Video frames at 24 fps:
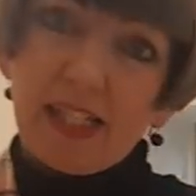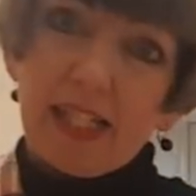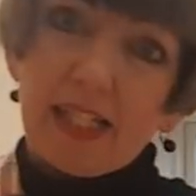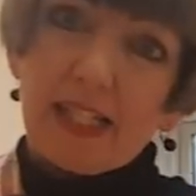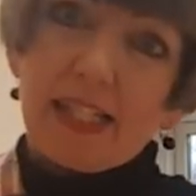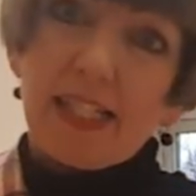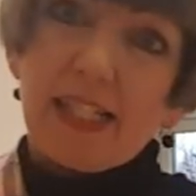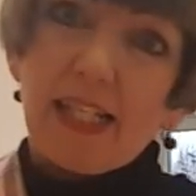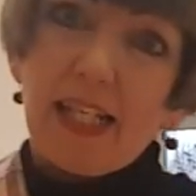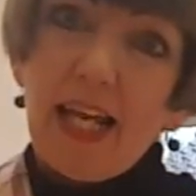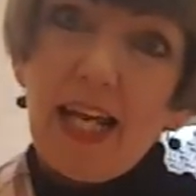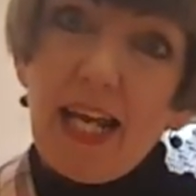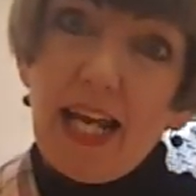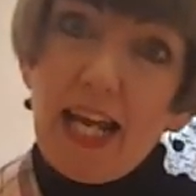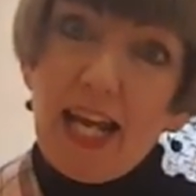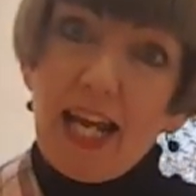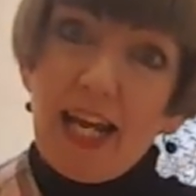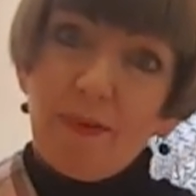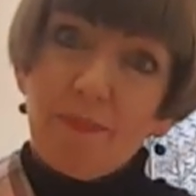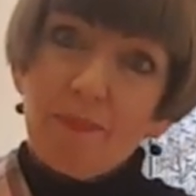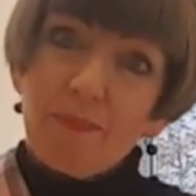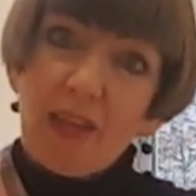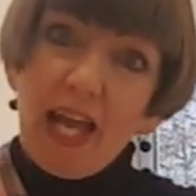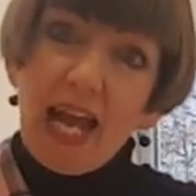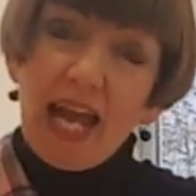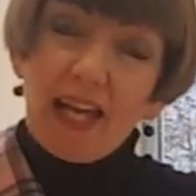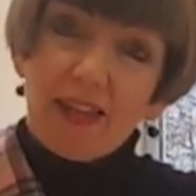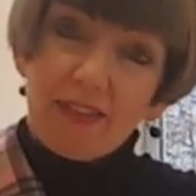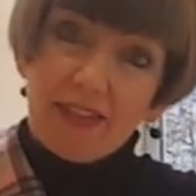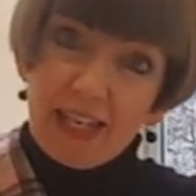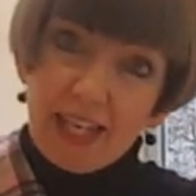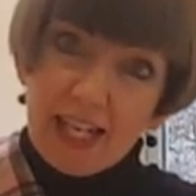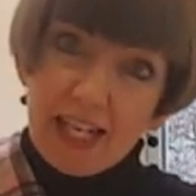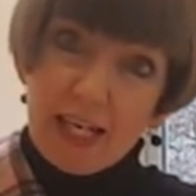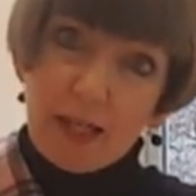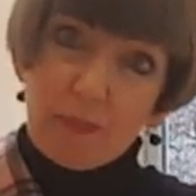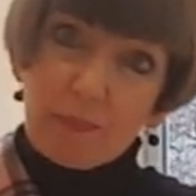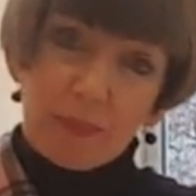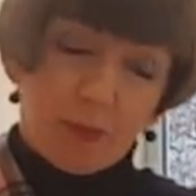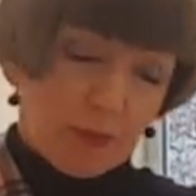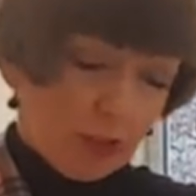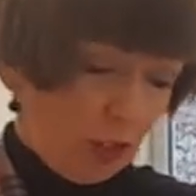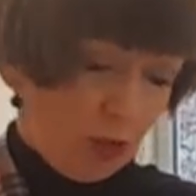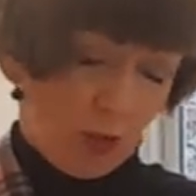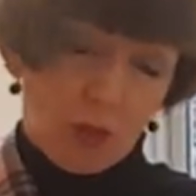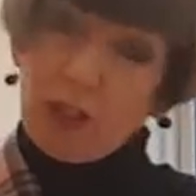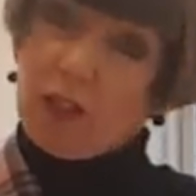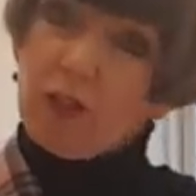it at the hip,
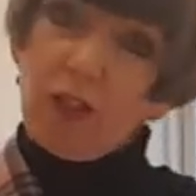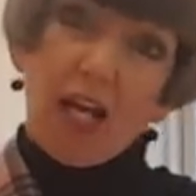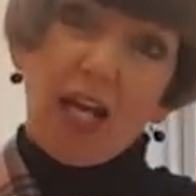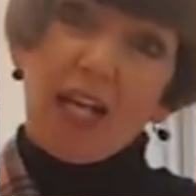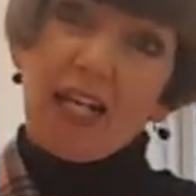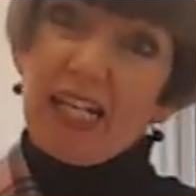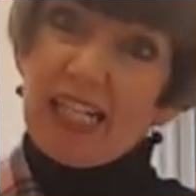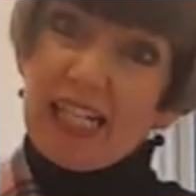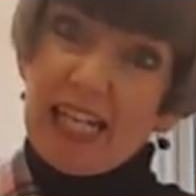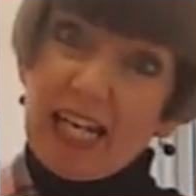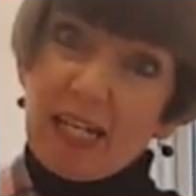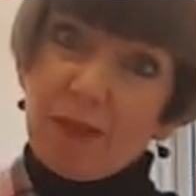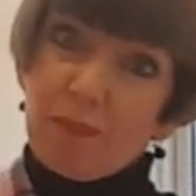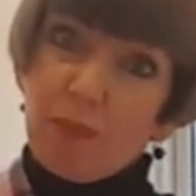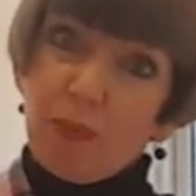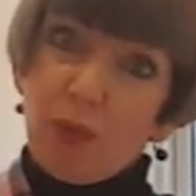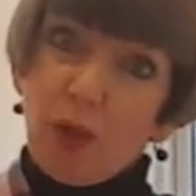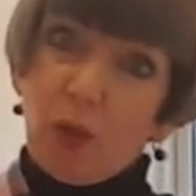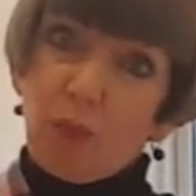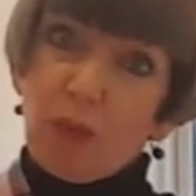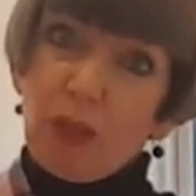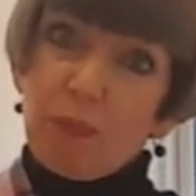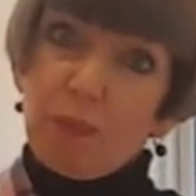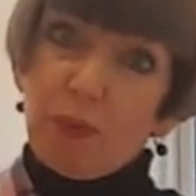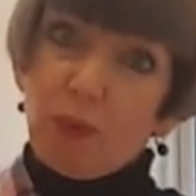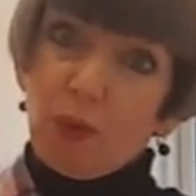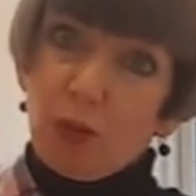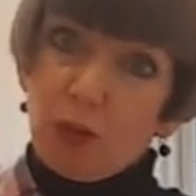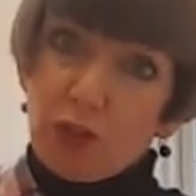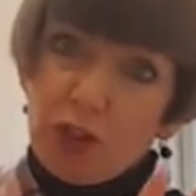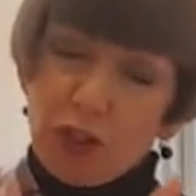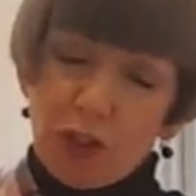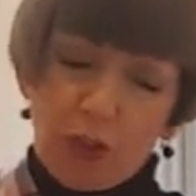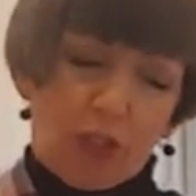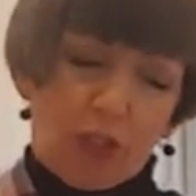you know, and again put a wee brooch